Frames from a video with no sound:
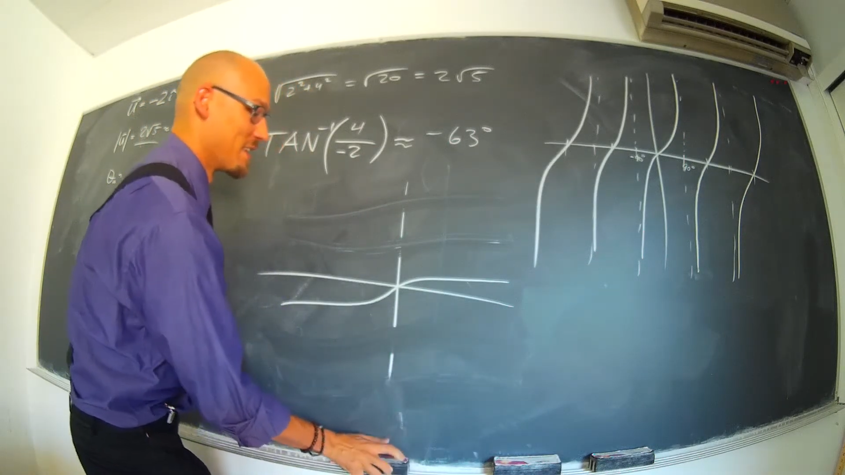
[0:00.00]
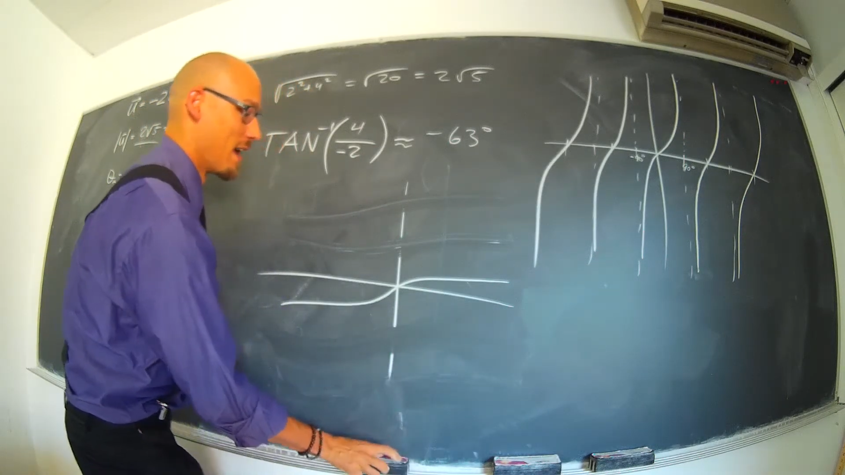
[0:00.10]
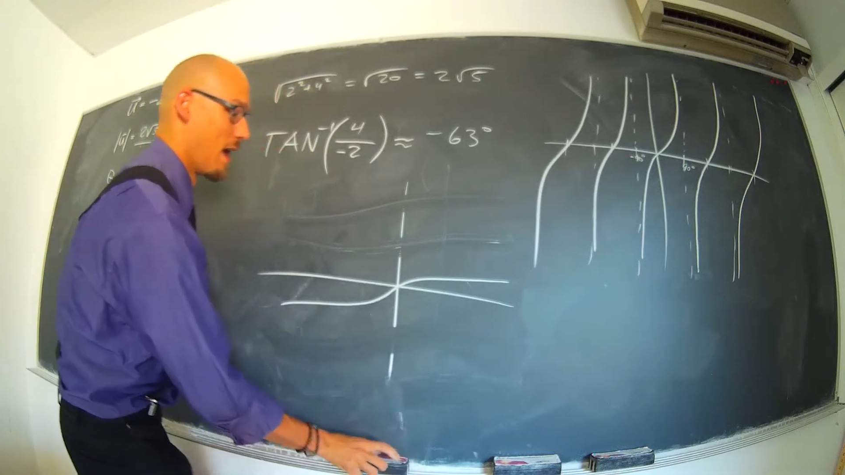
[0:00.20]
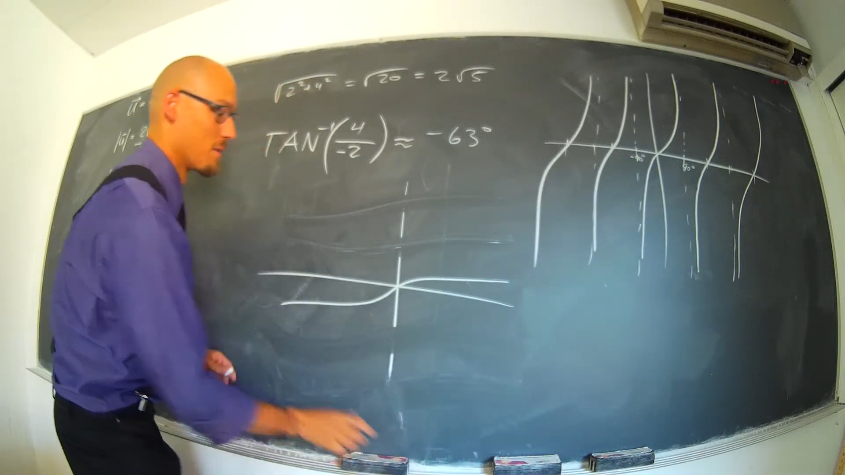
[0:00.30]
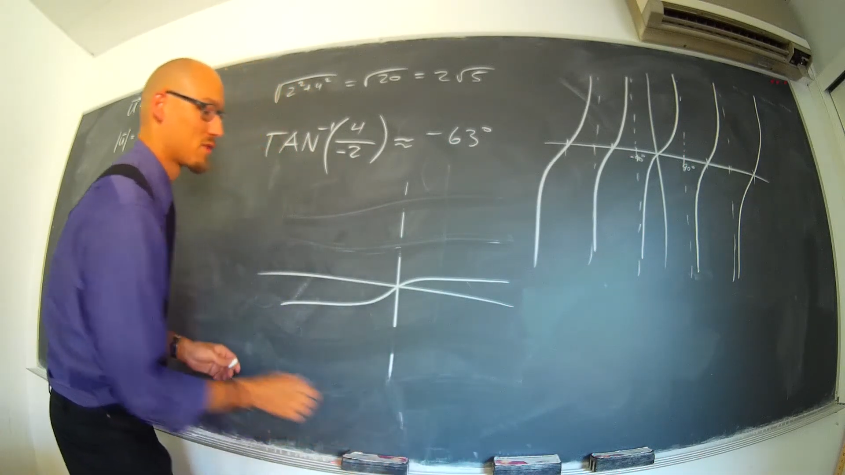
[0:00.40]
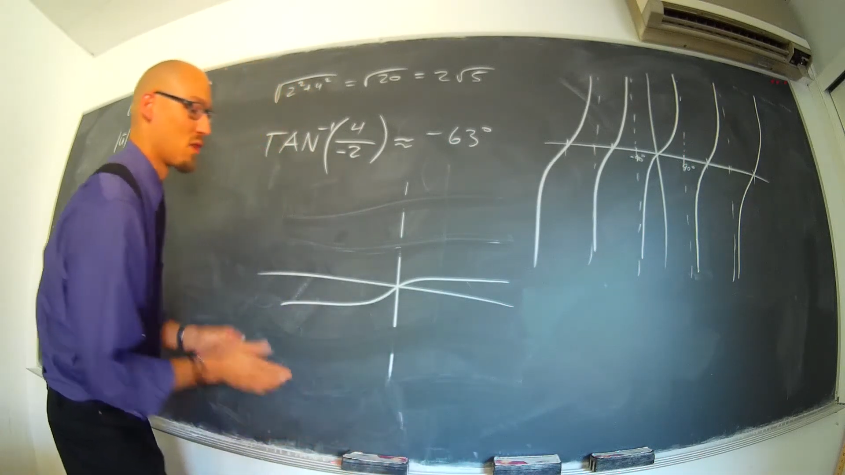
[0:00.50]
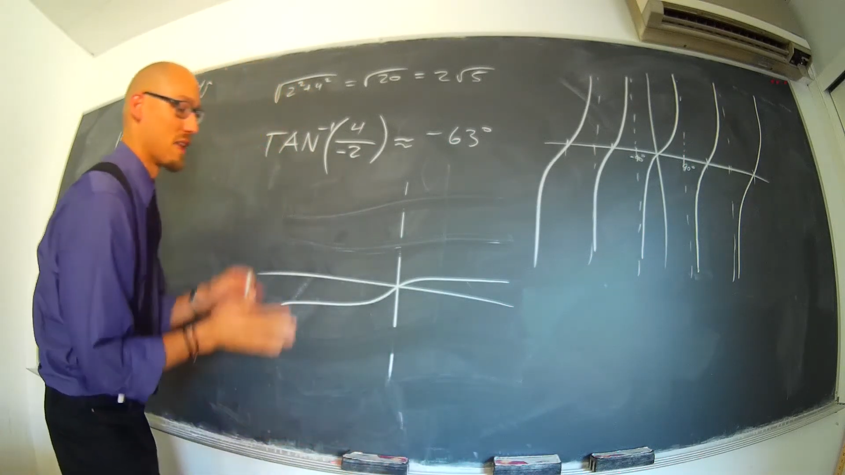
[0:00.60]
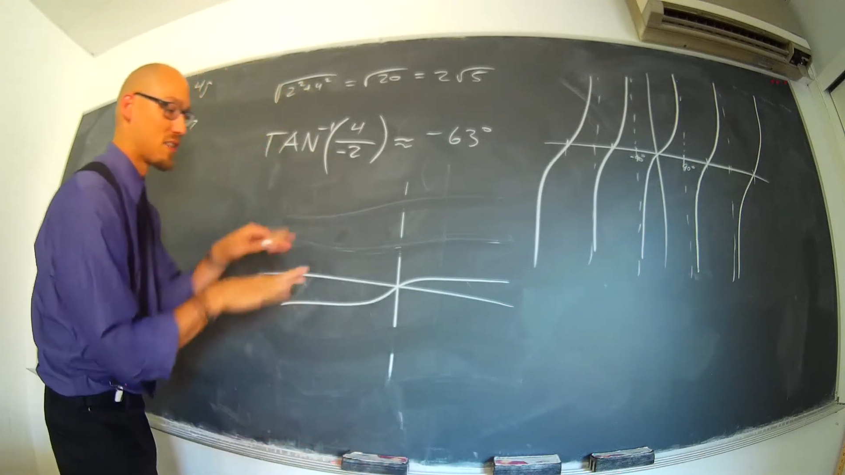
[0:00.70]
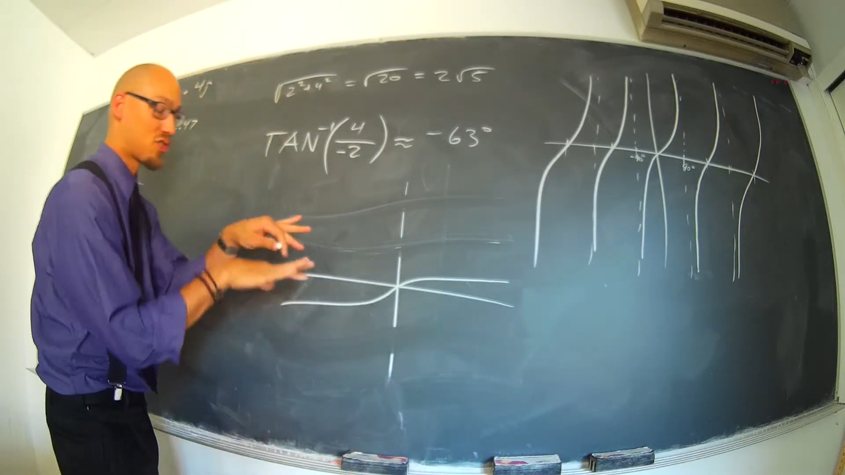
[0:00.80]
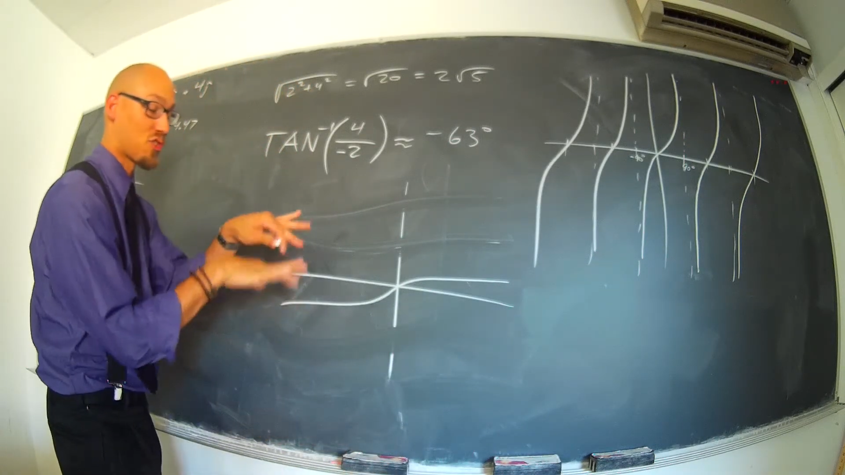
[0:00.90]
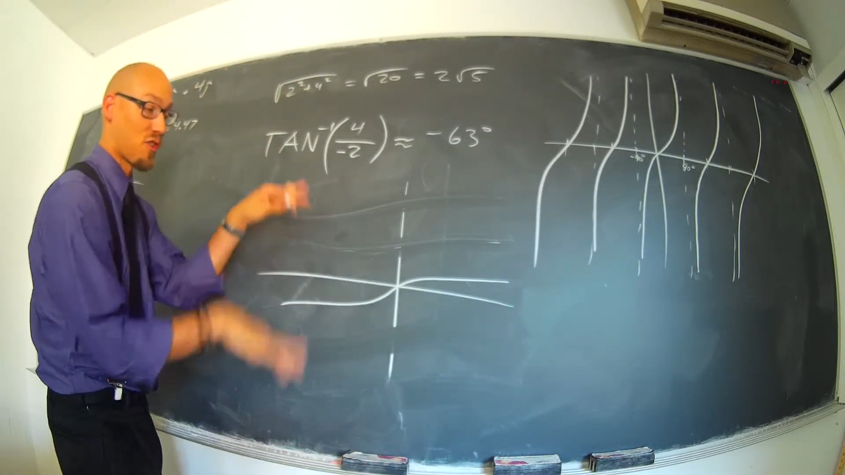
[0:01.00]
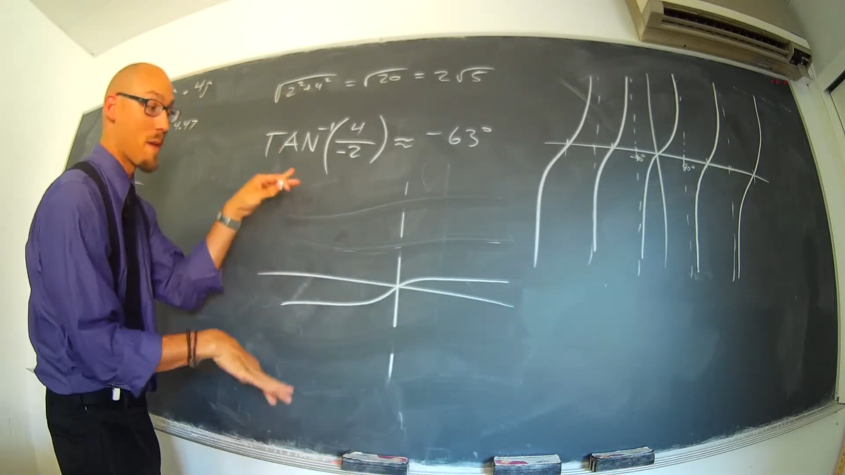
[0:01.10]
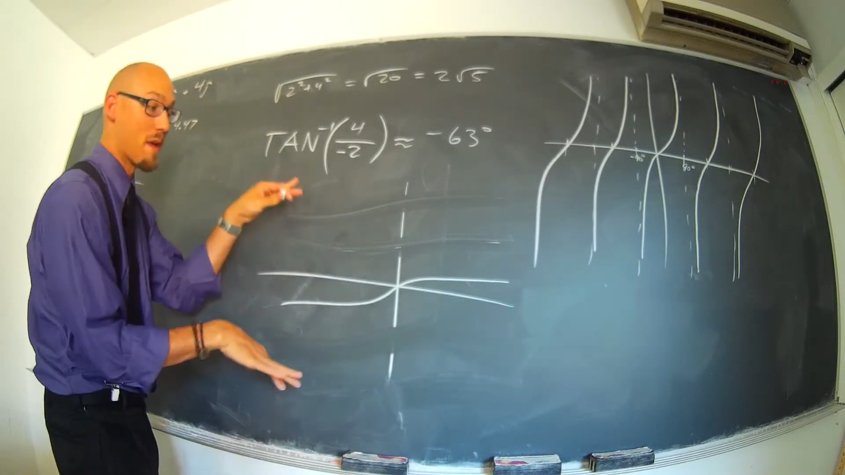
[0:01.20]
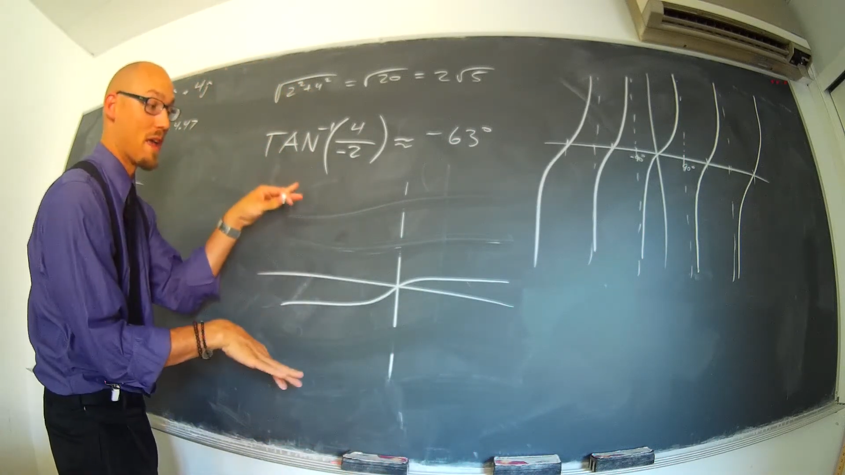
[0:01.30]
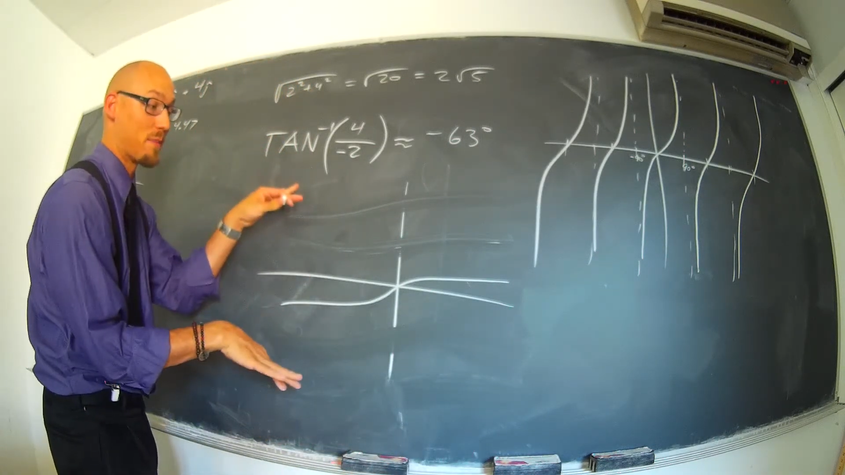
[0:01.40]
Um, so they
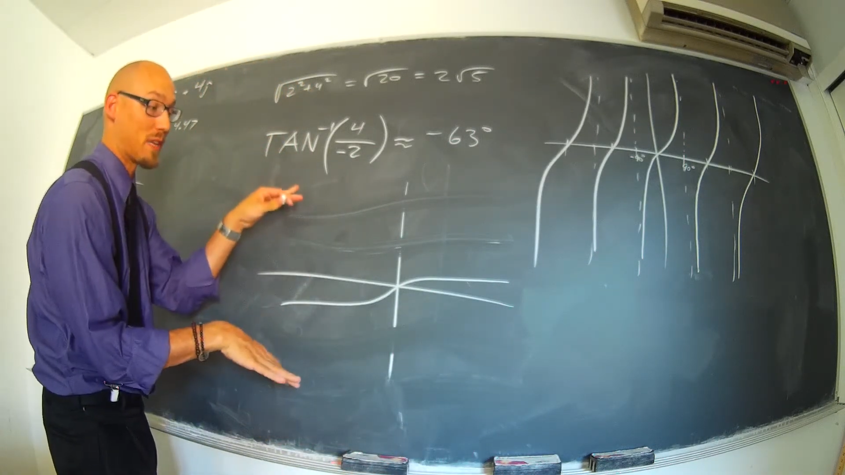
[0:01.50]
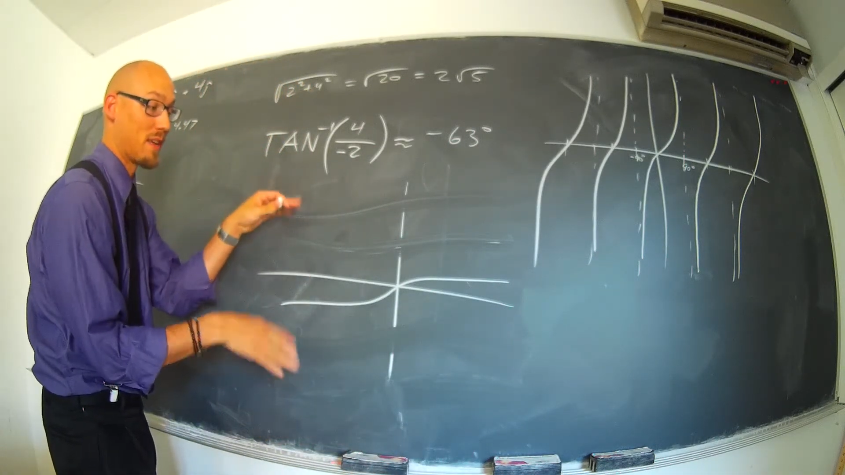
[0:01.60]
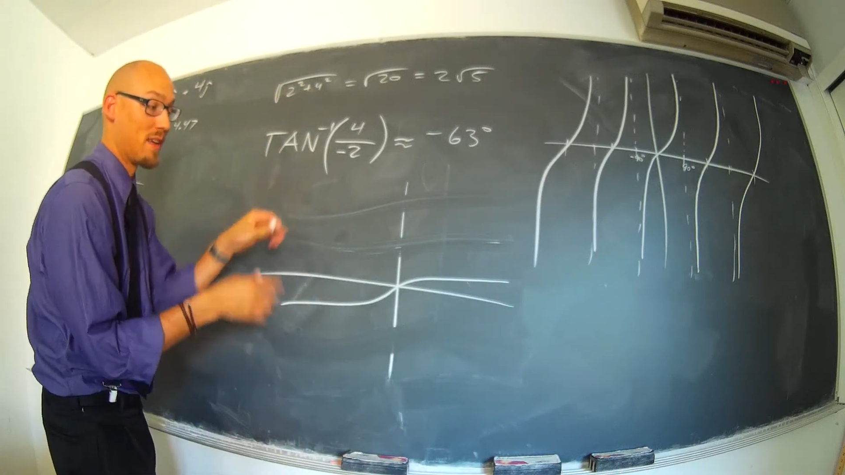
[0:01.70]
trim it